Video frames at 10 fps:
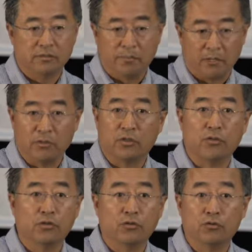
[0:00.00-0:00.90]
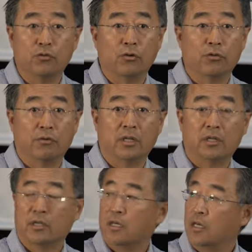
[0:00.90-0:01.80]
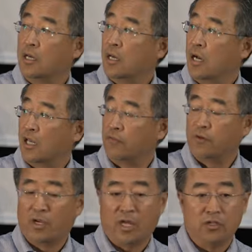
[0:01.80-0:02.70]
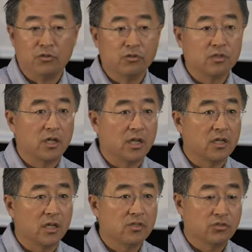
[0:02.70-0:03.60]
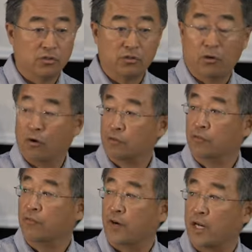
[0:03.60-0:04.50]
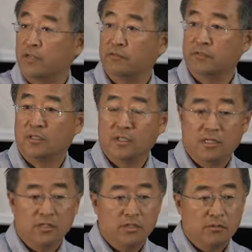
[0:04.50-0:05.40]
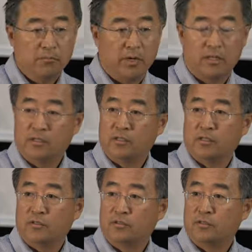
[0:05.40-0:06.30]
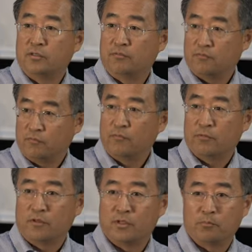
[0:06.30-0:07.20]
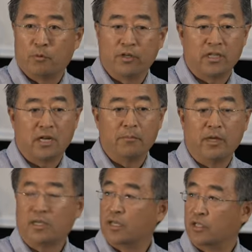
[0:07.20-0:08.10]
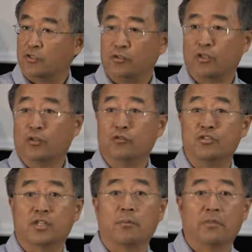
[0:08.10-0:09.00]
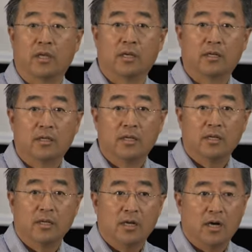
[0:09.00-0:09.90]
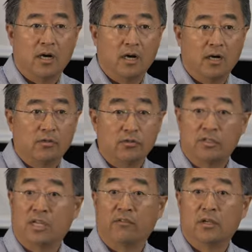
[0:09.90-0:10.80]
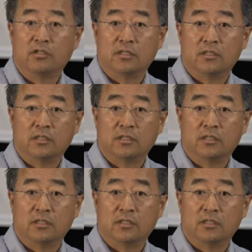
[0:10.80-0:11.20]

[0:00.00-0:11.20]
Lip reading: maybe you can do 2 or 3. If you're an end user like us, you could all do 5. But the point that I'm making is you can do something to save energy.